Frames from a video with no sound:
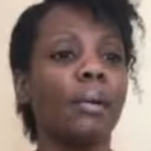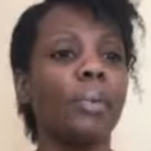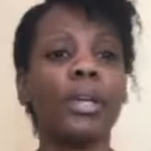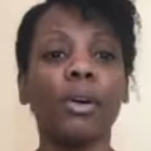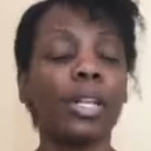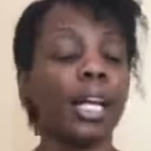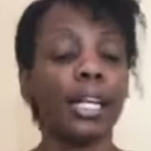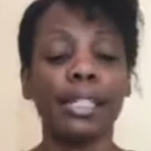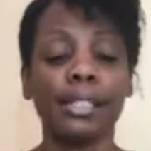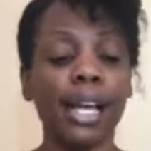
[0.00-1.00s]
we know
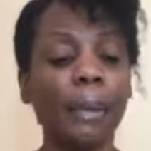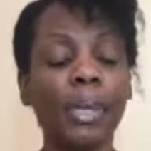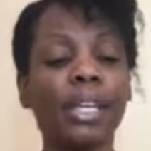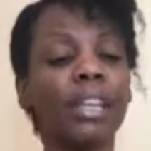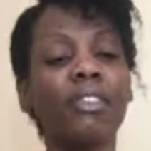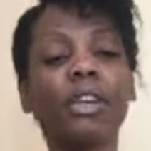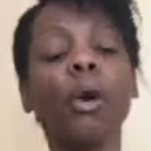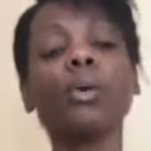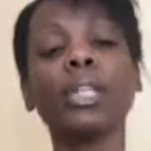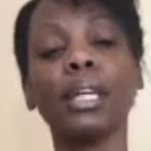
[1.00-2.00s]
that it's, I mean, even
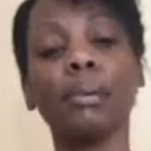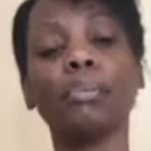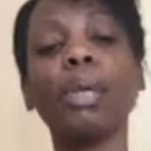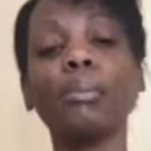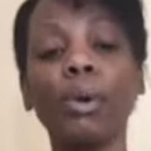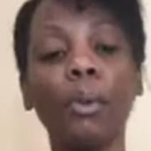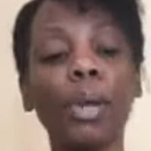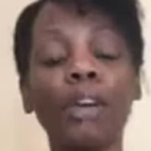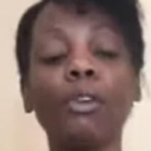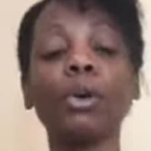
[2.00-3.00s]
older people,
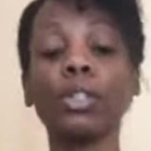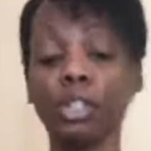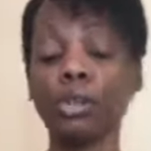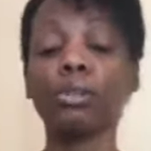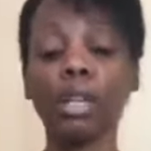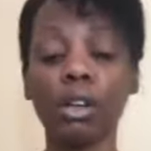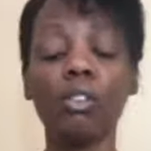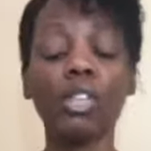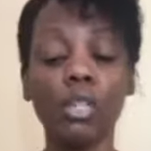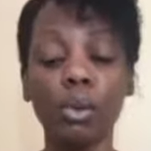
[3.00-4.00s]
we have older children,
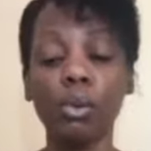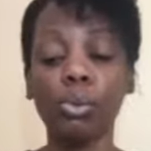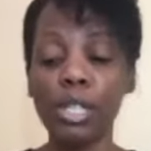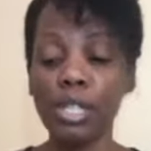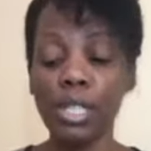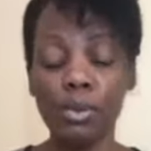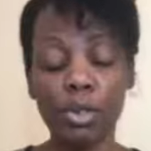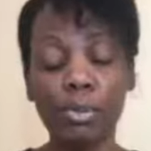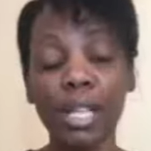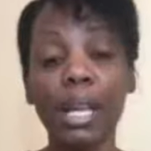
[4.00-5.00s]
obviously, who
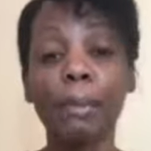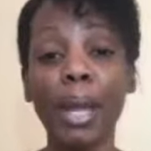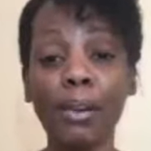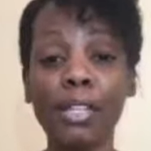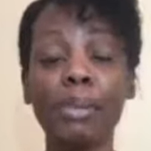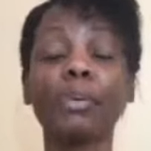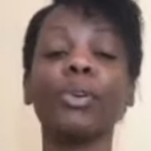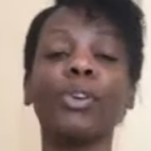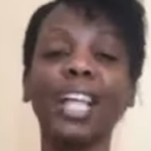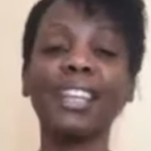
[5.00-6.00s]
disrespect their parents, but
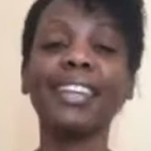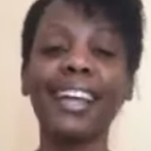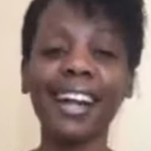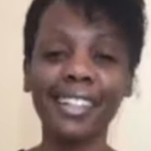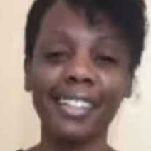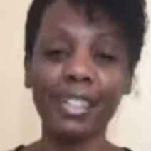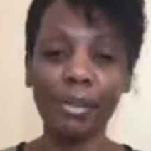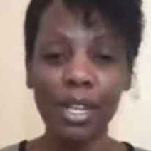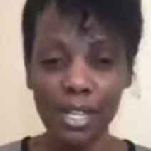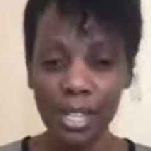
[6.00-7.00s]
we know that the younger
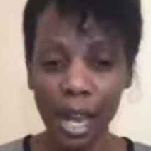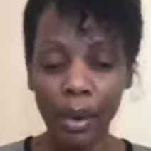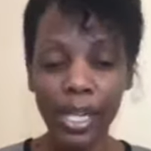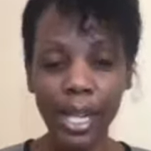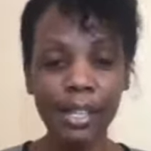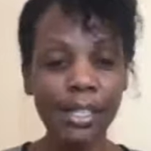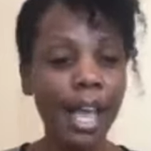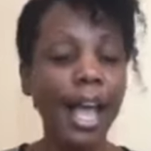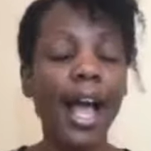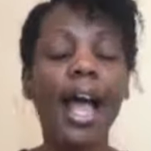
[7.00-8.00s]
generation nowadays,
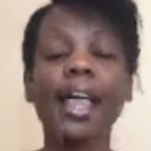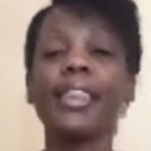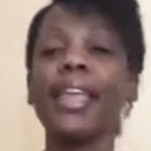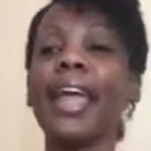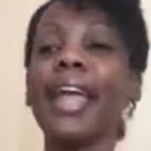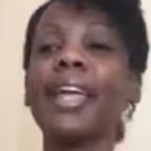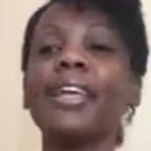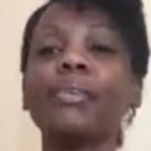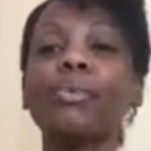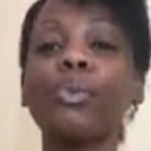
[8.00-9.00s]

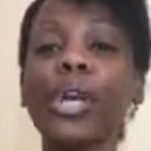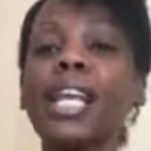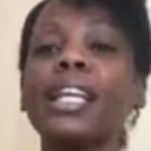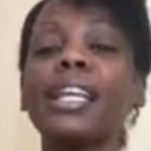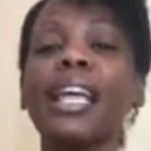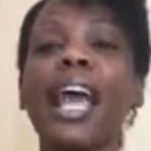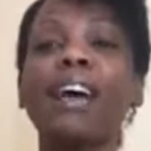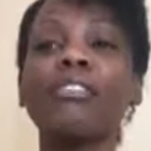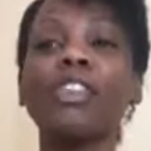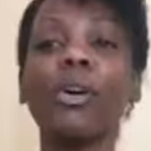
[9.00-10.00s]
they really
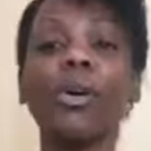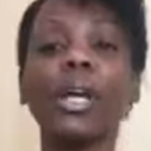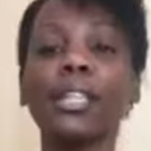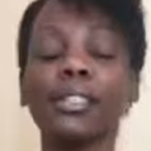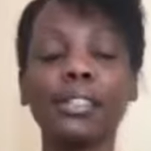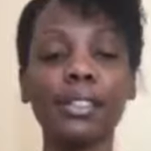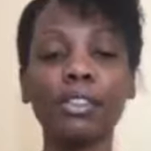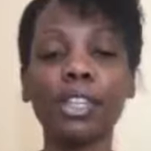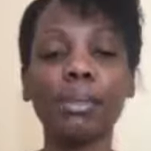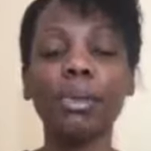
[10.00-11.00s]
have no, it's, it's
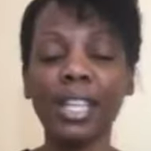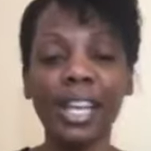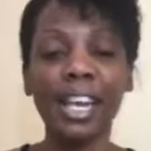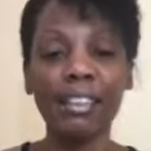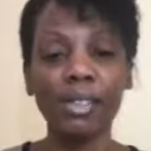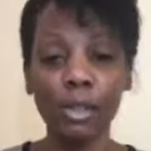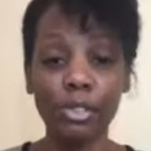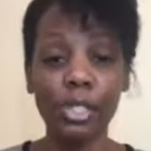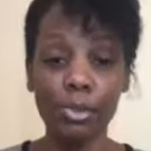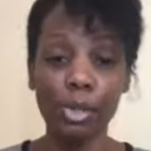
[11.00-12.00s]
incredible the level
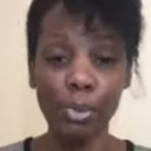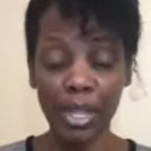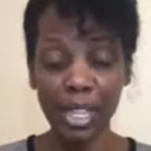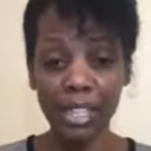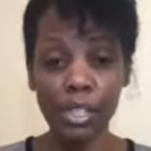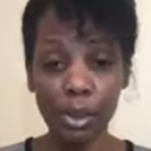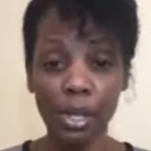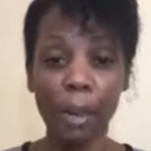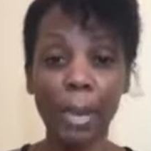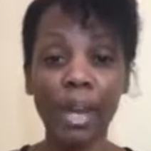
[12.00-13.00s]
of disrespect that they show
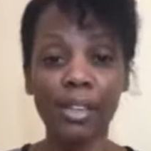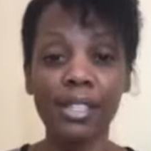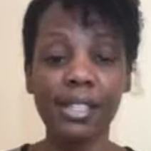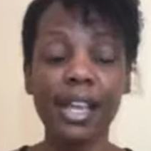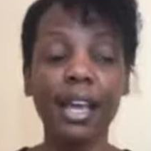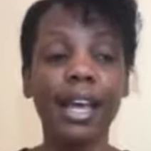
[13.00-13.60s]
their parents.